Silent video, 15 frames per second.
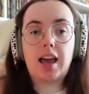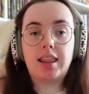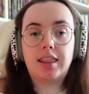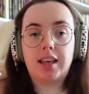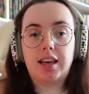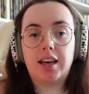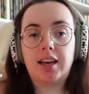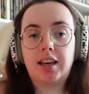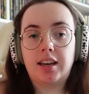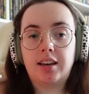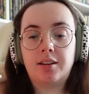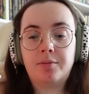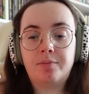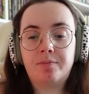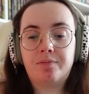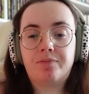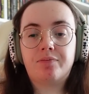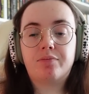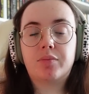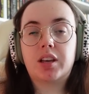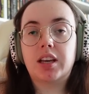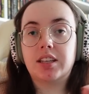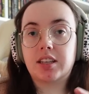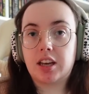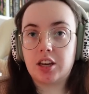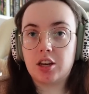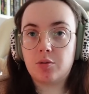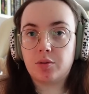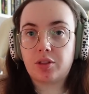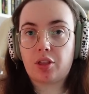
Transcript: and then continue with